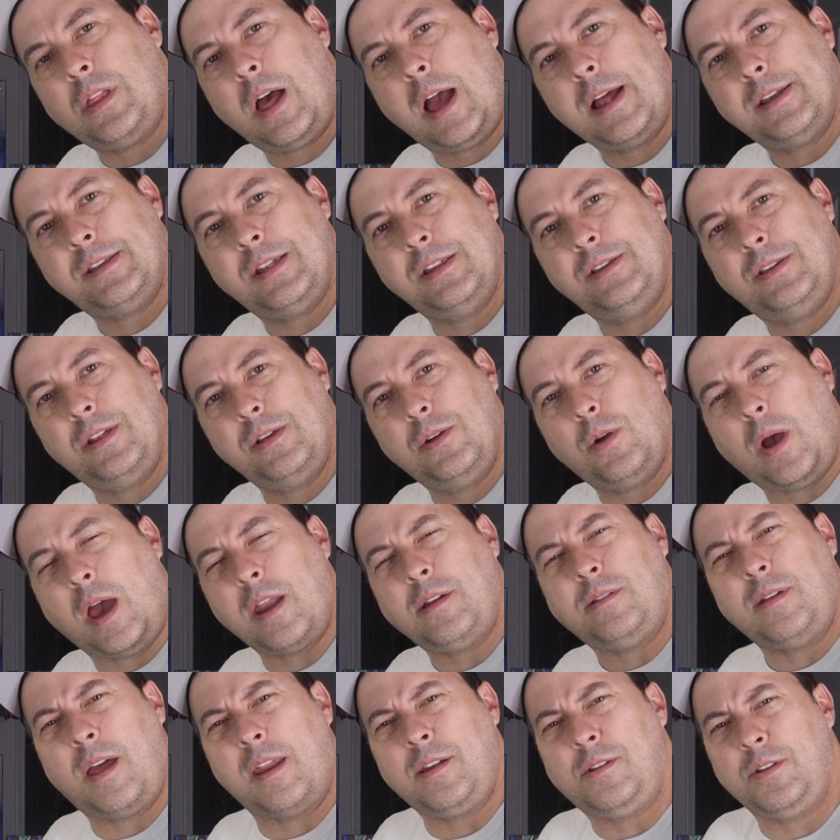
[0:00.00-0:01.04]
a lot to do. I
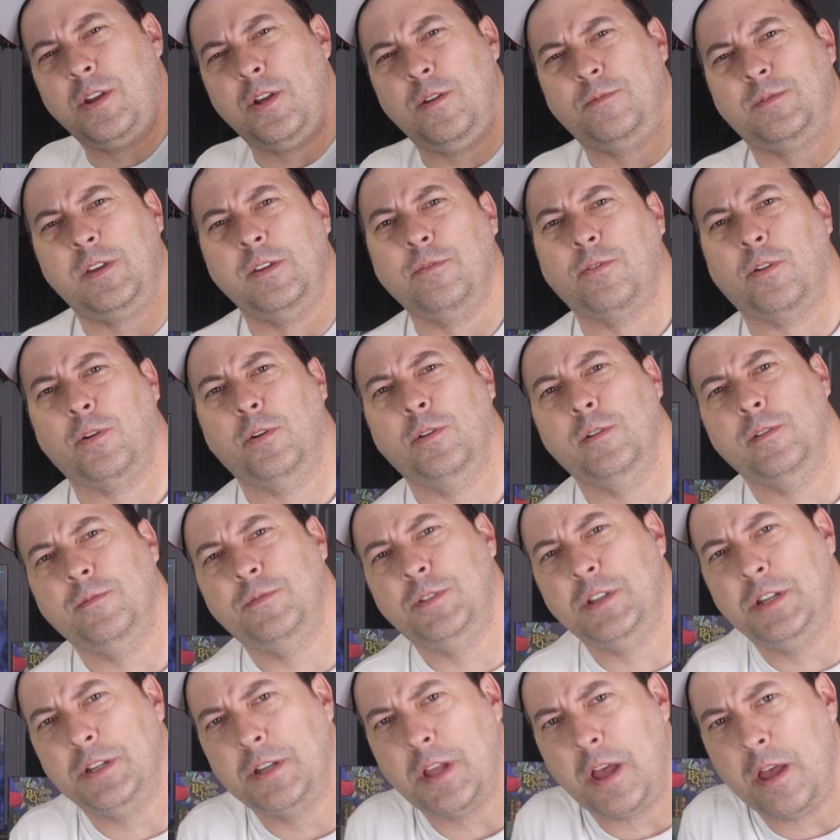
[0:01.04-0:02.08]
don't know if you've heard of
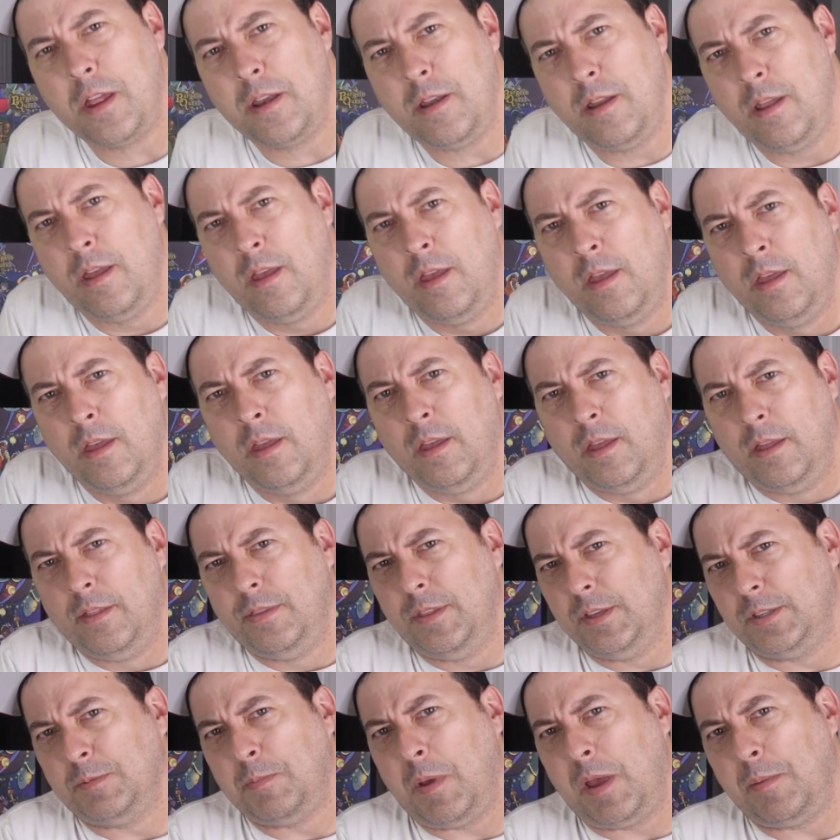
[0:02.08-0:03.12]
GenCon.
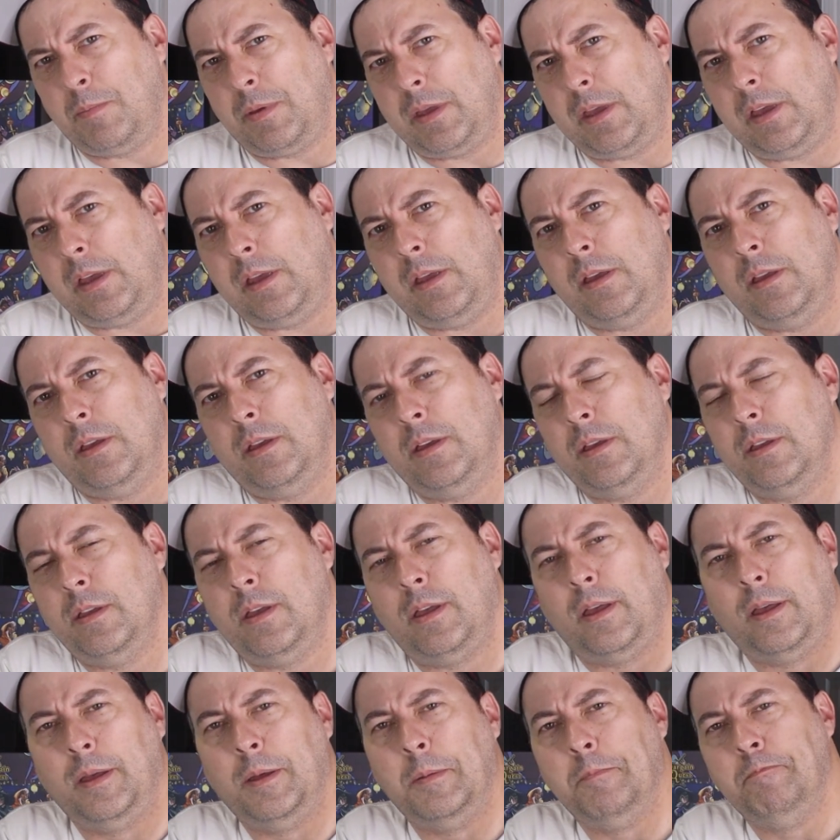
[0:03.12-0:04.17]
This might be
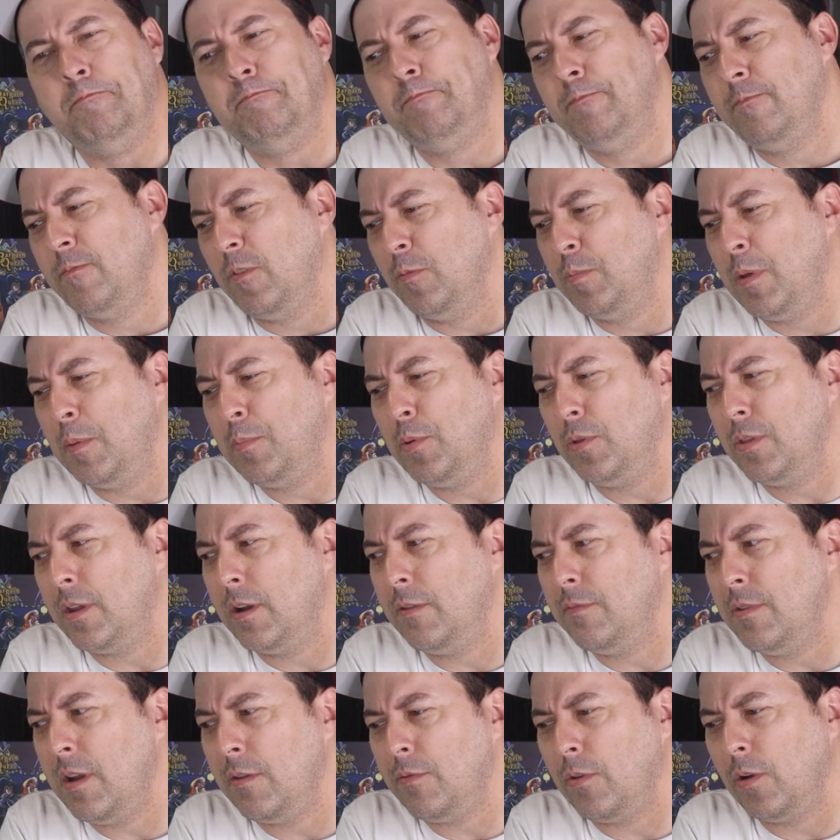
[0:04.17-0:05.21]
for people that
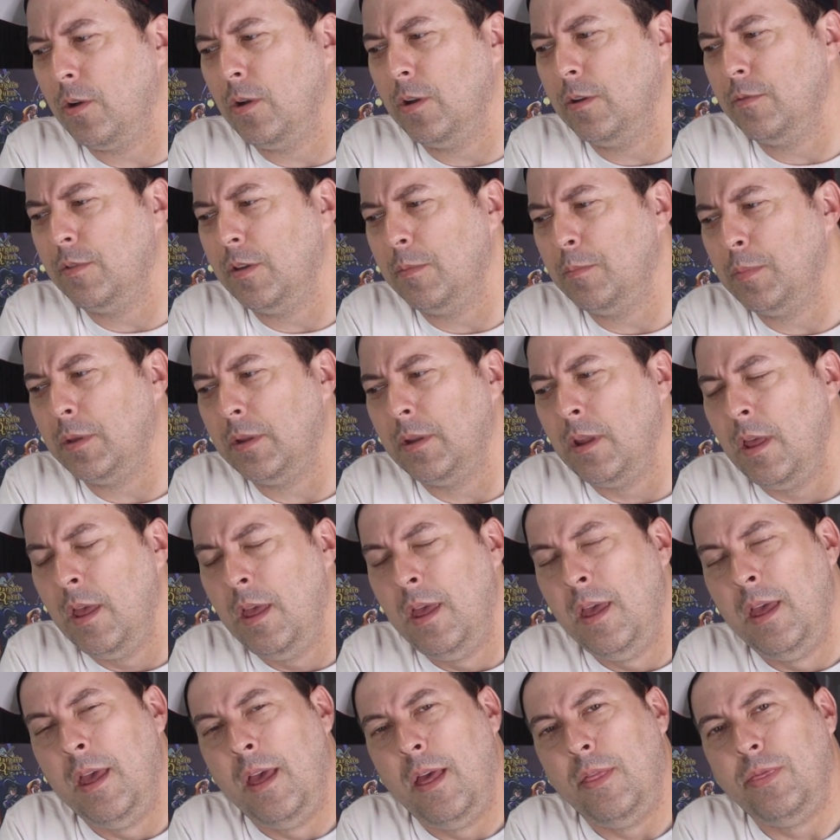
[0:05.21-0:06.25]
have never heard of it, but
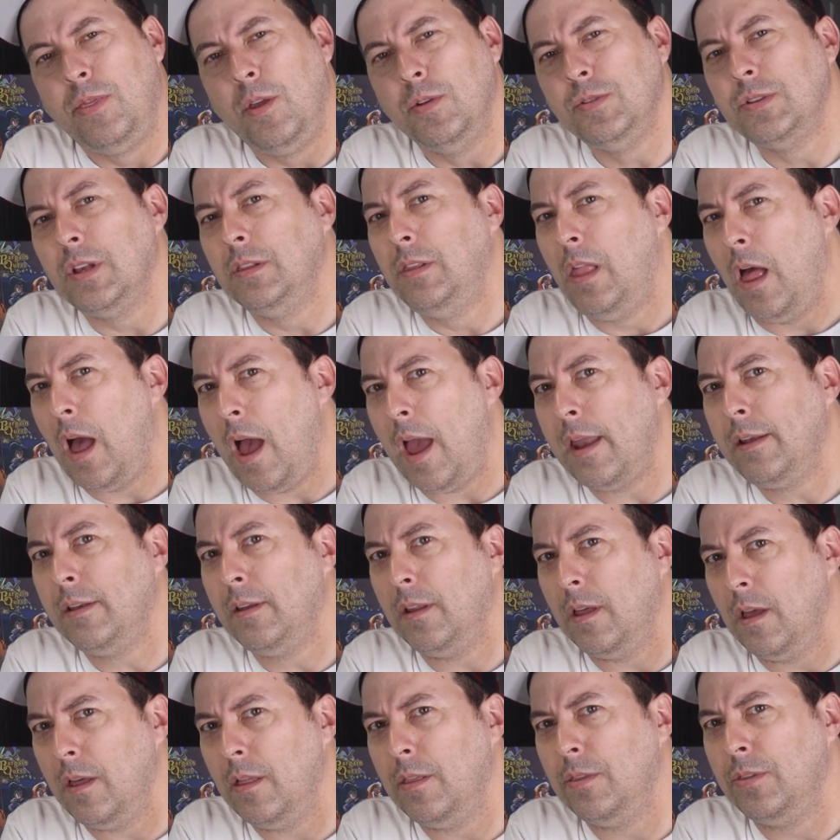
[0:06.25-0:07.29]
there's a
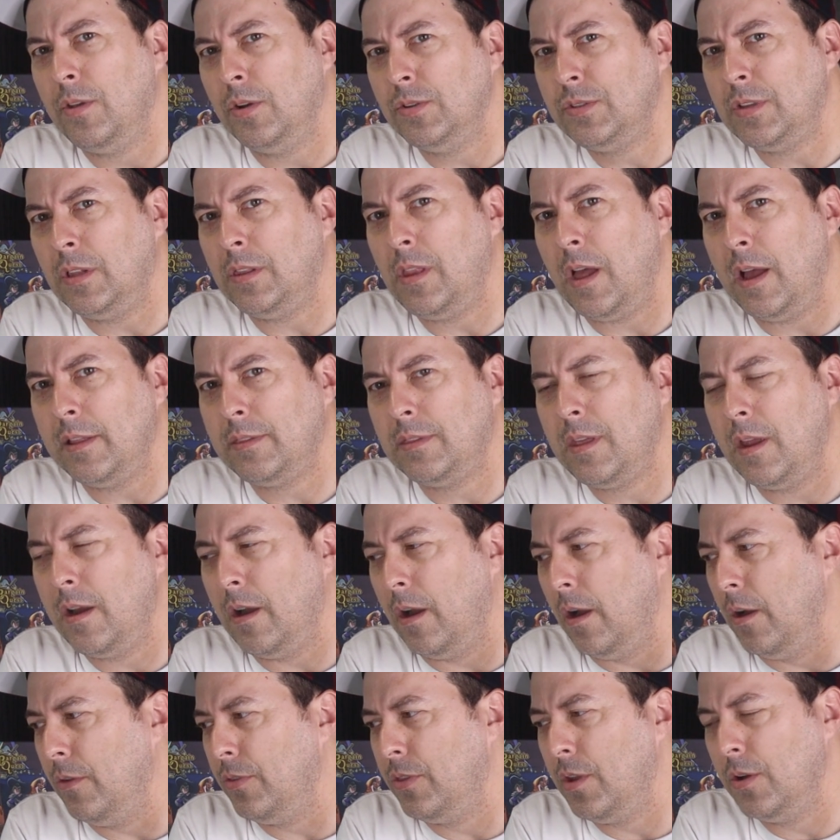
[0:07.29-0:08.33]
lot
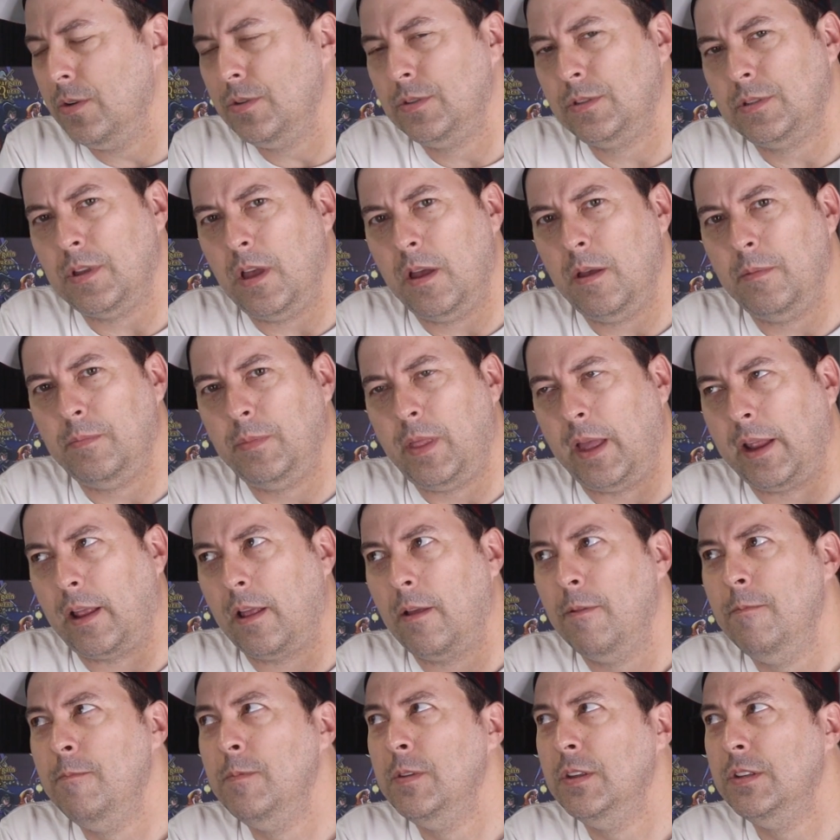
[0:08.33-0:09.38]
there. There's
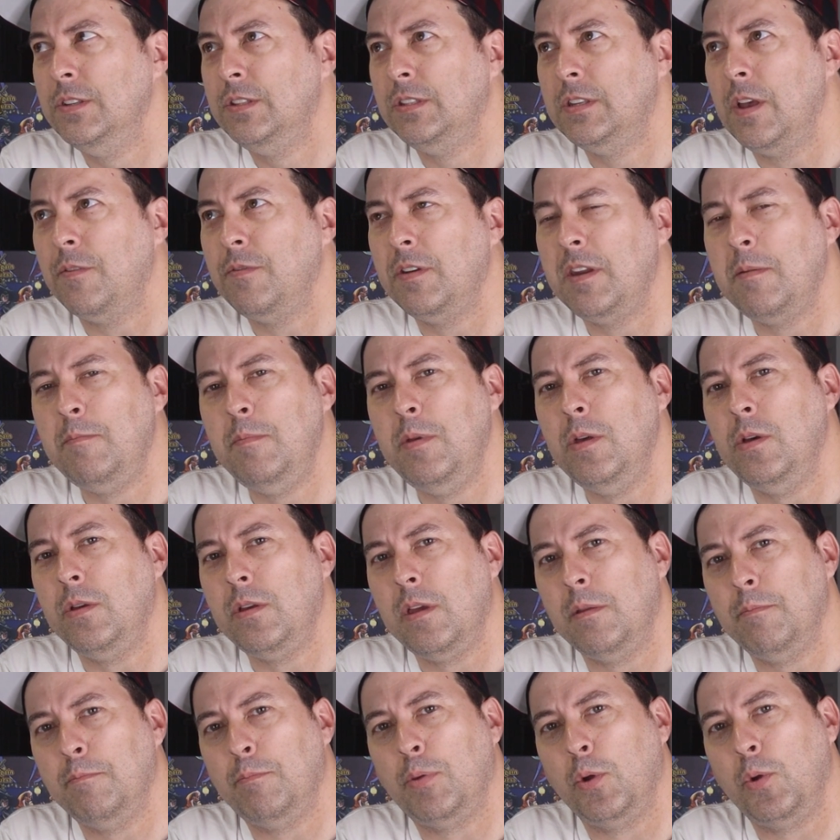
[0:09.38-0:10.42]
like 70
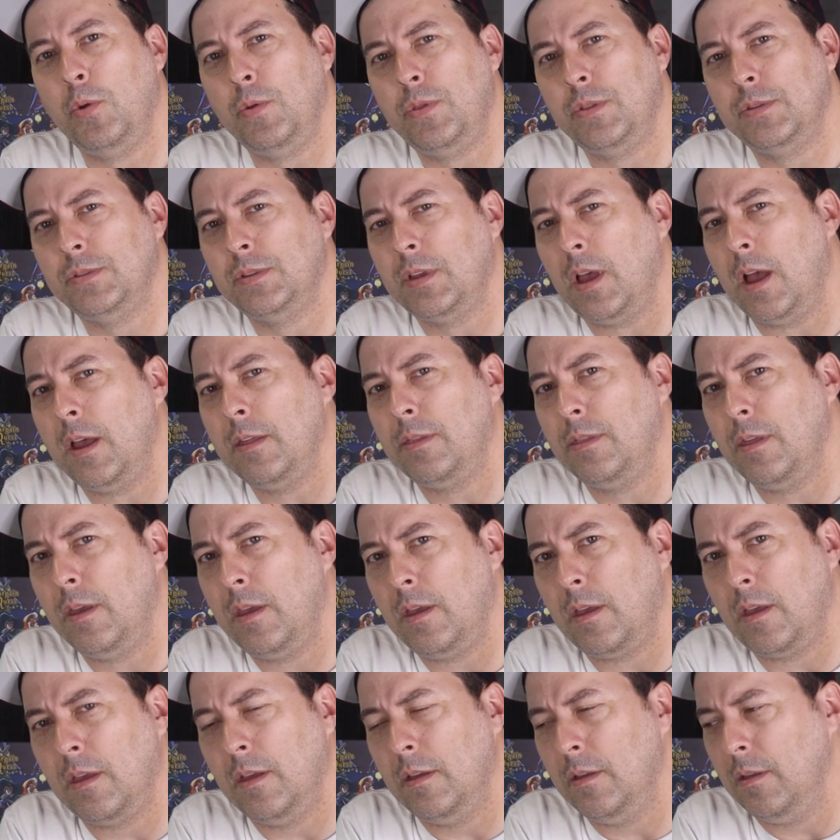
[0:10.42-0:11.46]
million booths, I
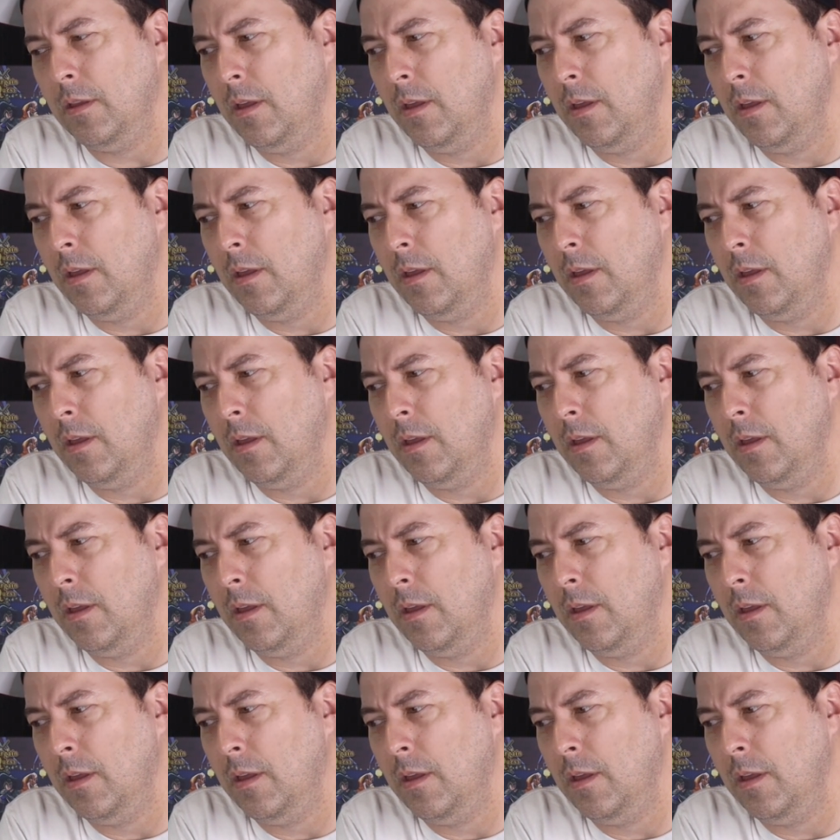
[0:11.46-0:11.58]
think,